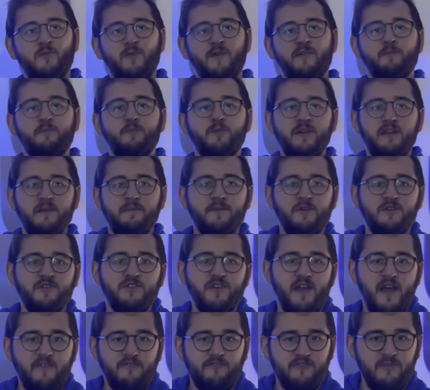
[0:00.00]
with pretty
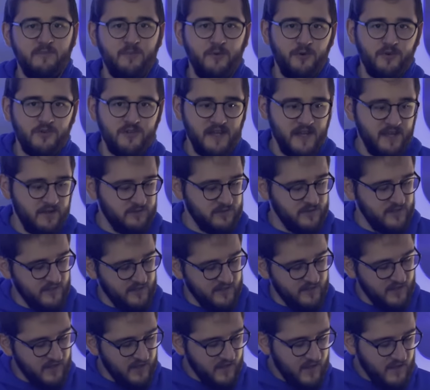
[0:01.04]
much every board out there.